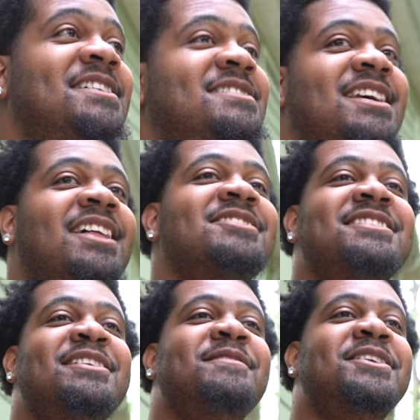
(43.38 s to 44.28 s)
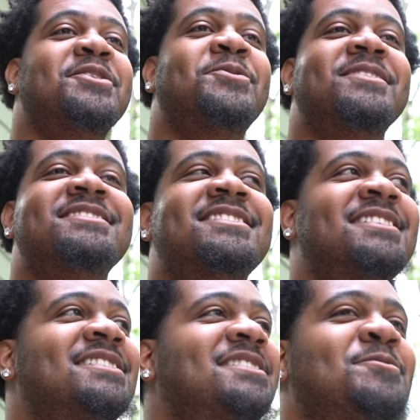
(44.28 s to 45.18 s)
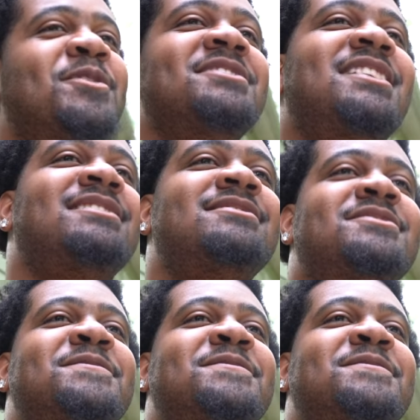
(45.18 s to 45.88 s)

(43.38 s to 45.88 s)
Uh, Tyler's leaving. He going to uh, where? Texas.